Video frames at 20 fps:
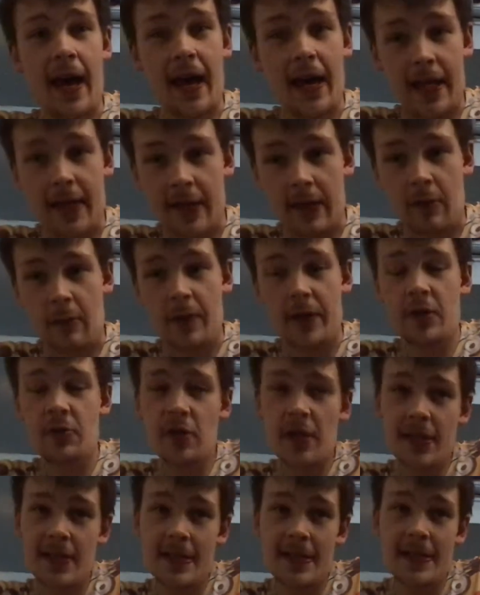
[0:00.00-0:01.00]
And it'll be
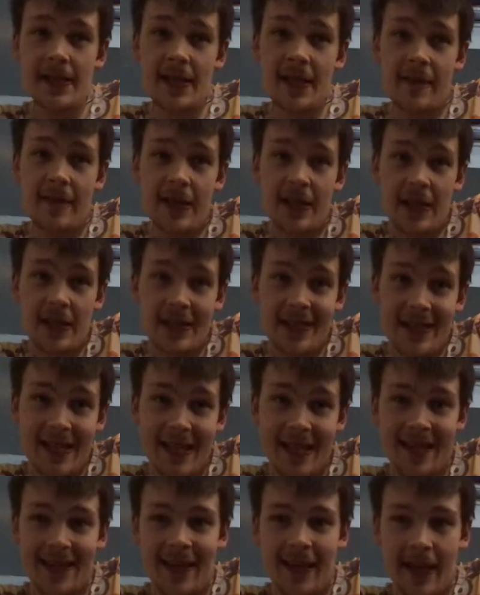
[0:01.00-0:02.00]
interesting to see if they can
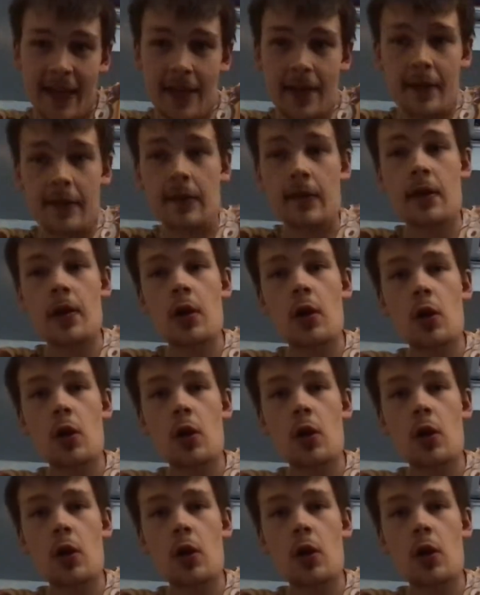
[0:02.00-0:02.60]
take that in